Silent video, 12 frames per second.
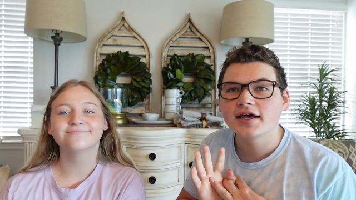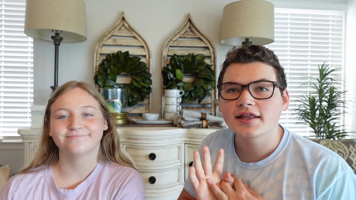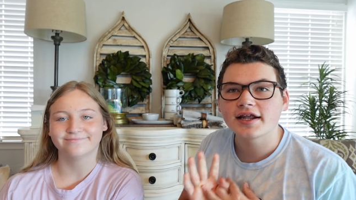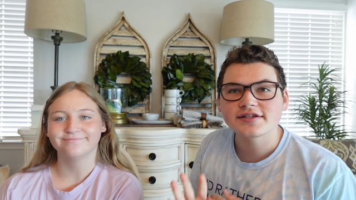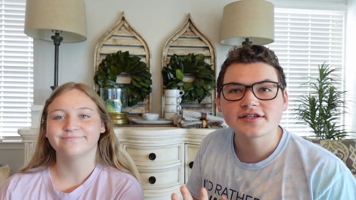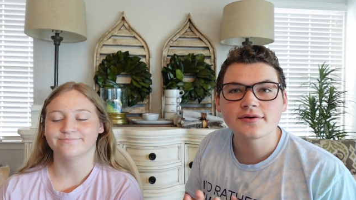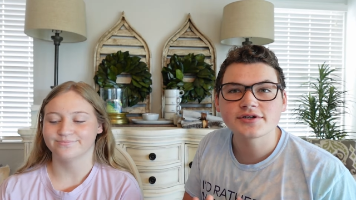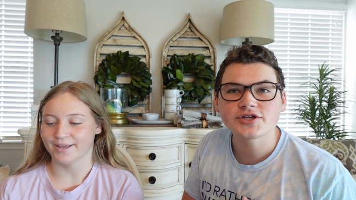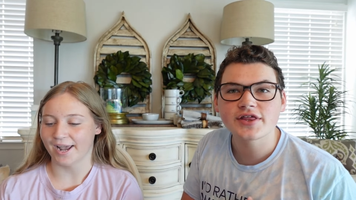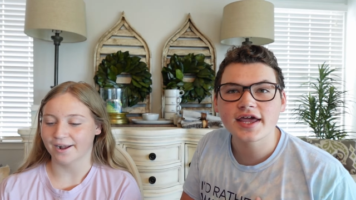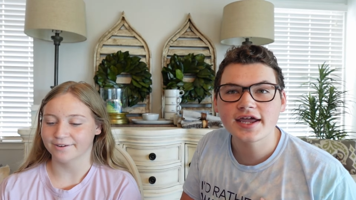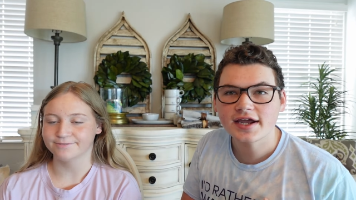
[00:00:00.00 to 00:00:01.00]
Speaker 1: let us know what
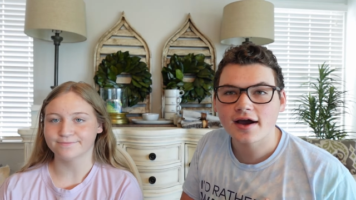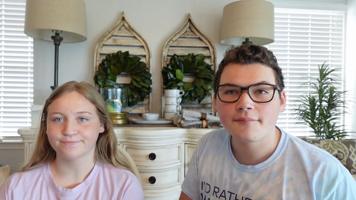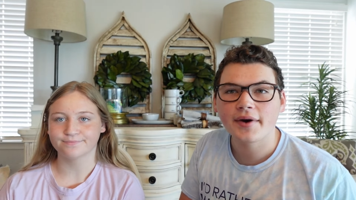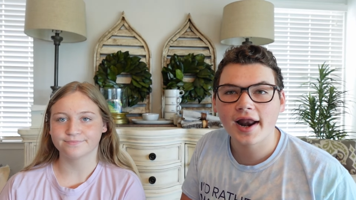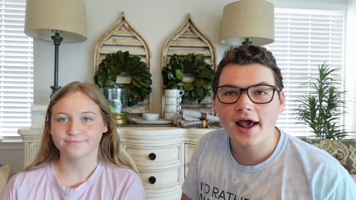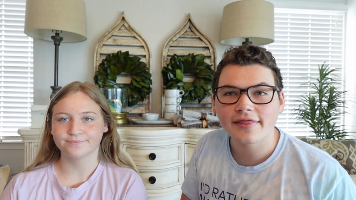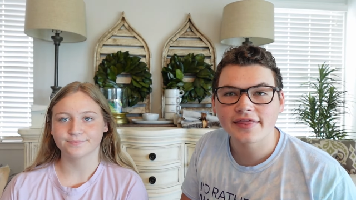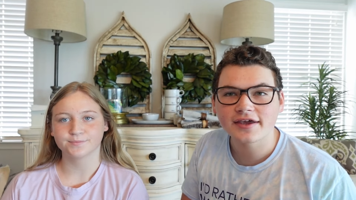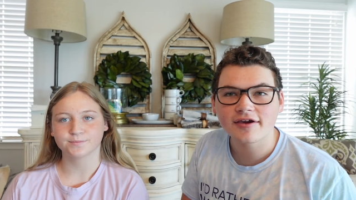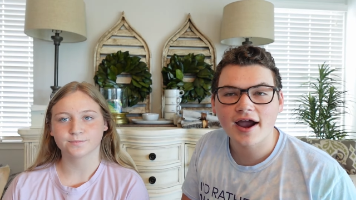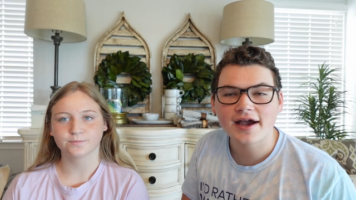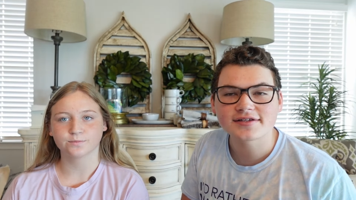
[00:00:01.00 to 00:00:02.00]
you think. But uh,
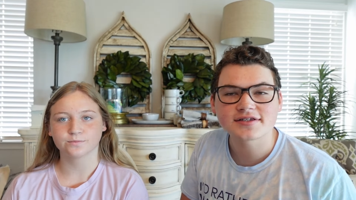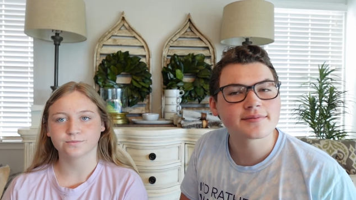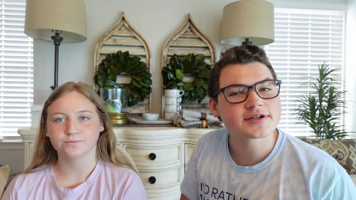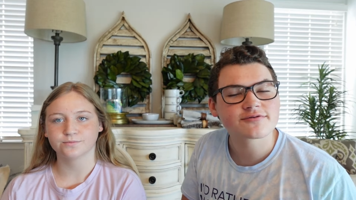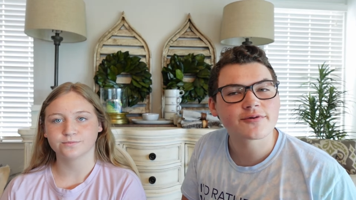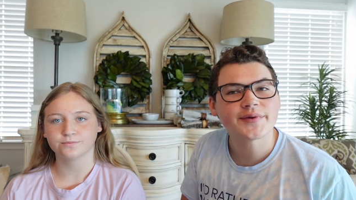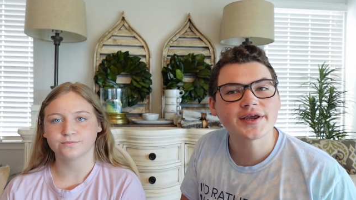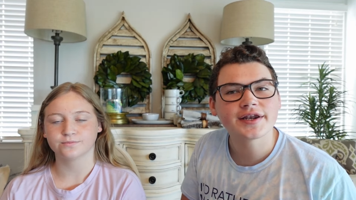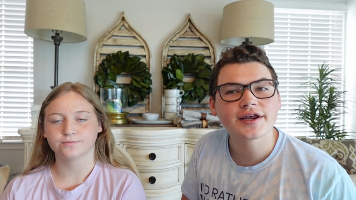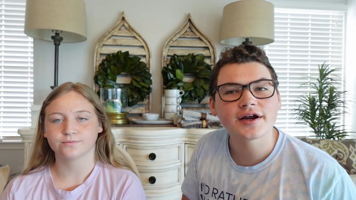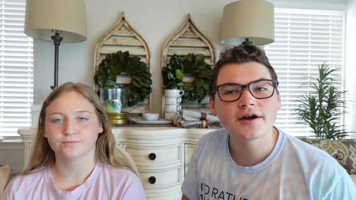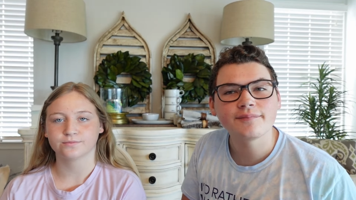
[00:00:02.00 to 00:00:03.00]
thank you guys so much for
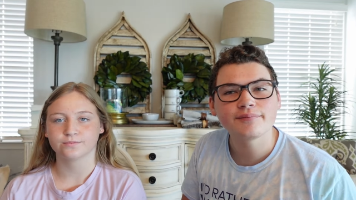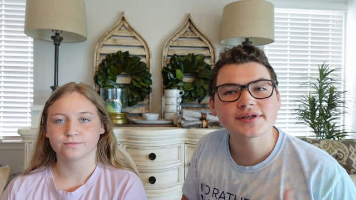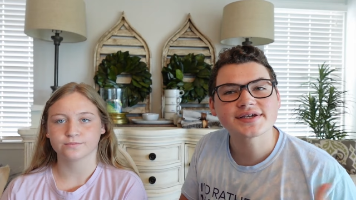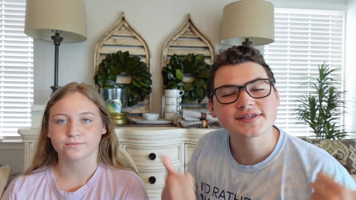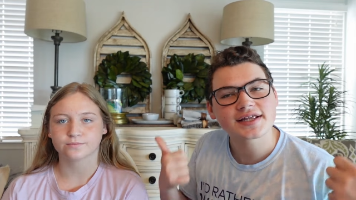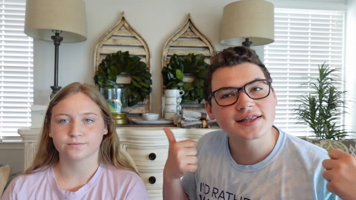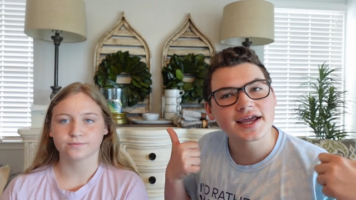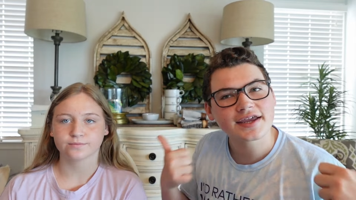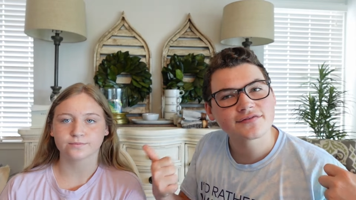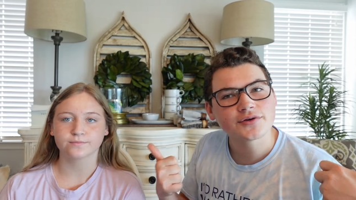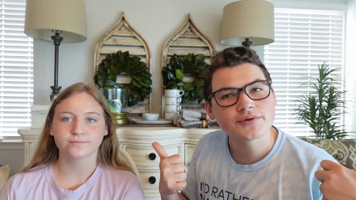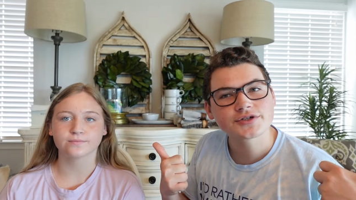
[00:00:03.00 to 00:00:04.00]
being here. Please like
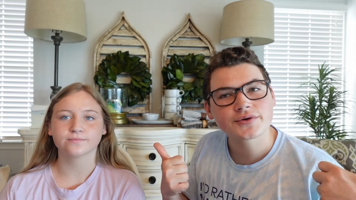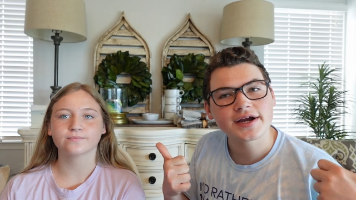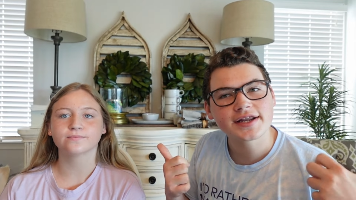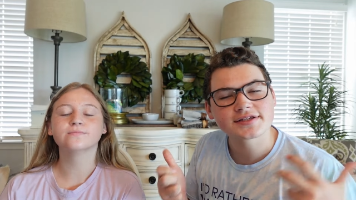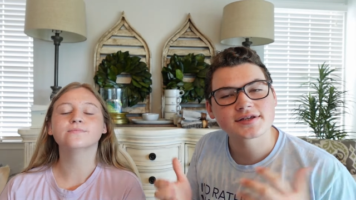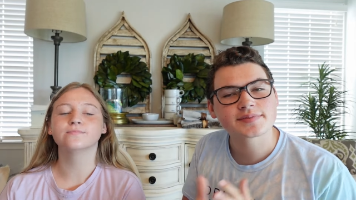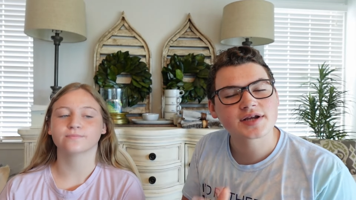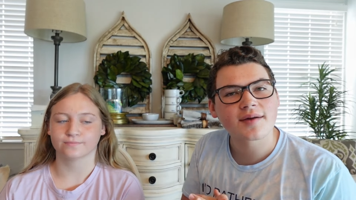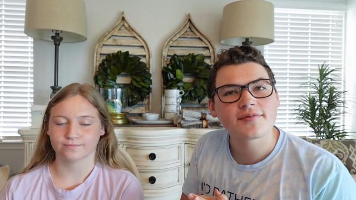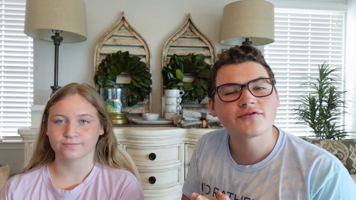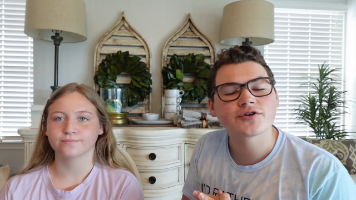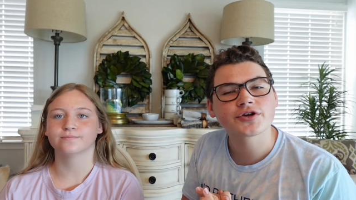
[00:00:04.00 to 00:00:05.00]
if you enjoyed,
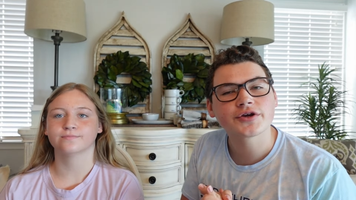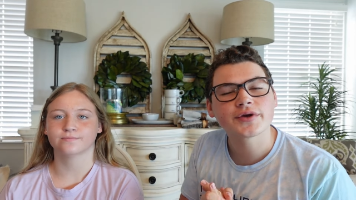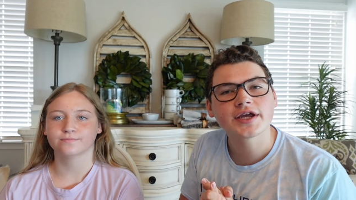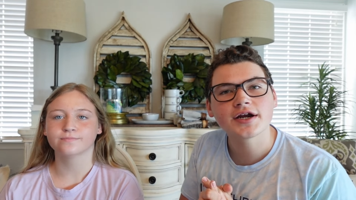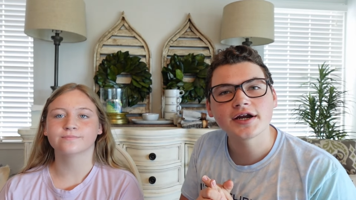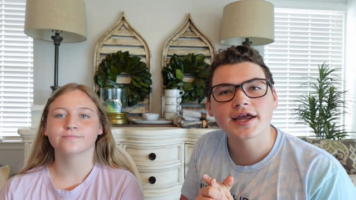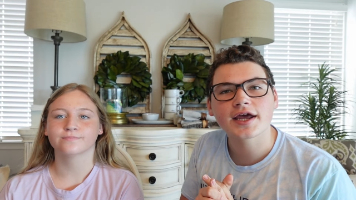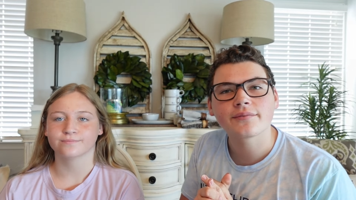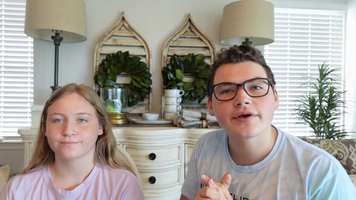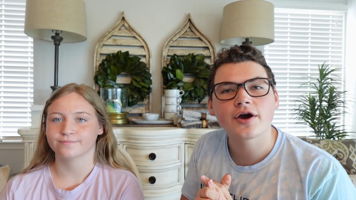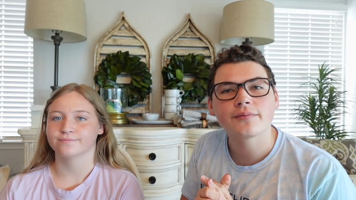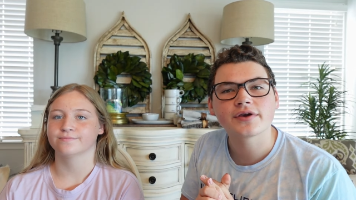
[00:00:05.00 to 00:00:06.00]
subscribe if you're new here,
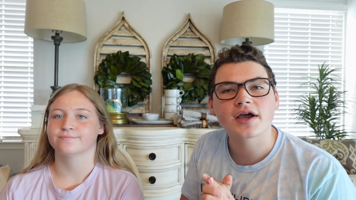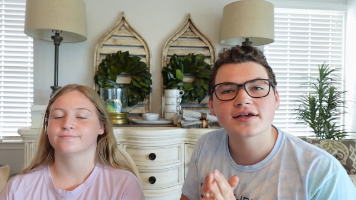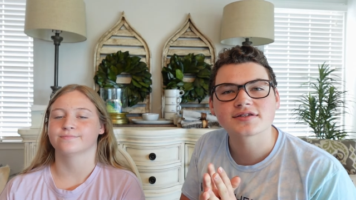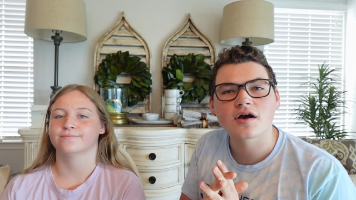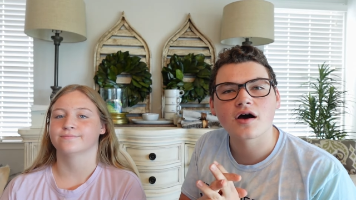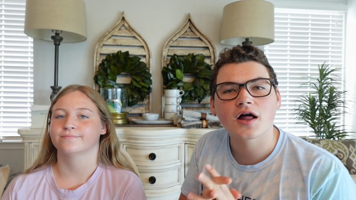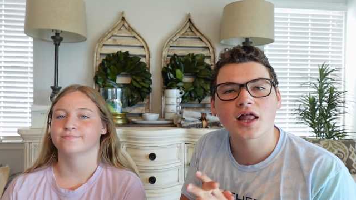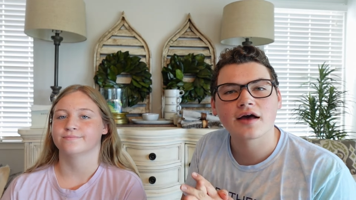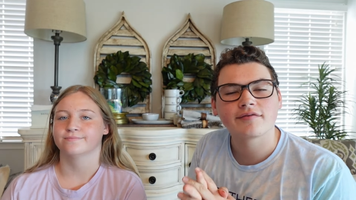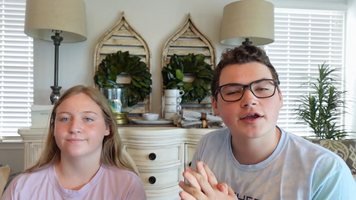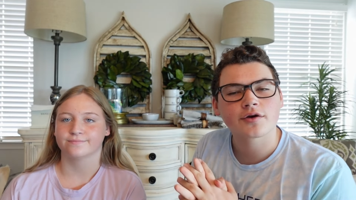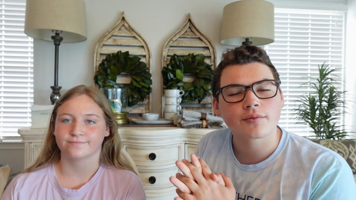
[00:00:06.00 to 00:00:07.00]
and we hope you guys all
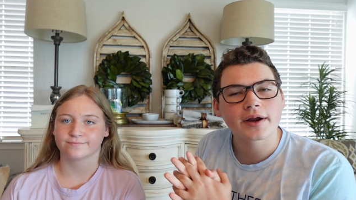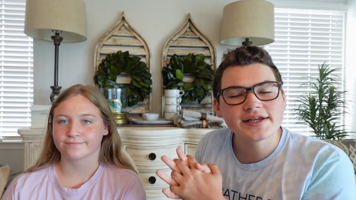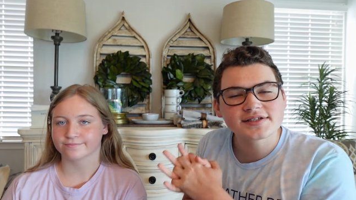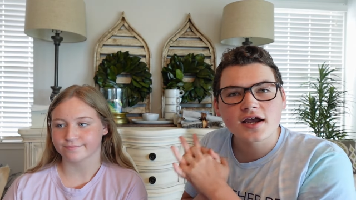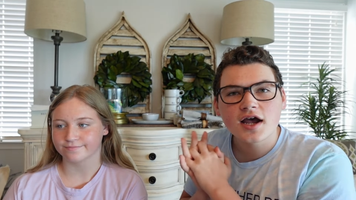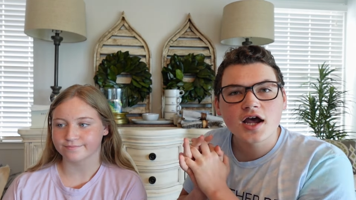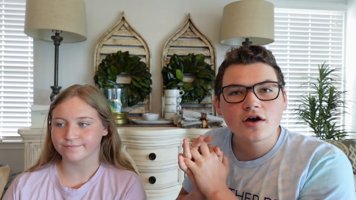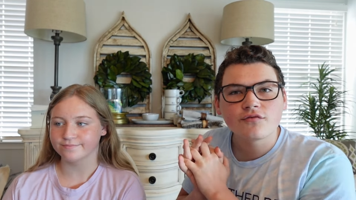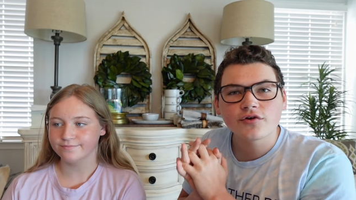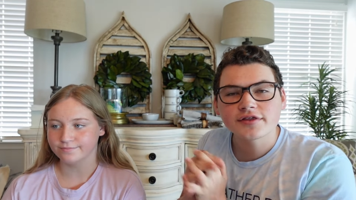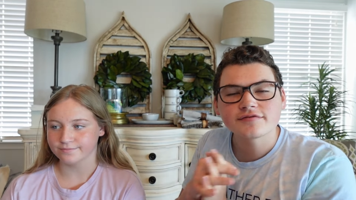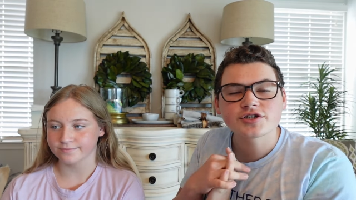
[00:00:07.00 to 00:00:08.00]
have a great 4th of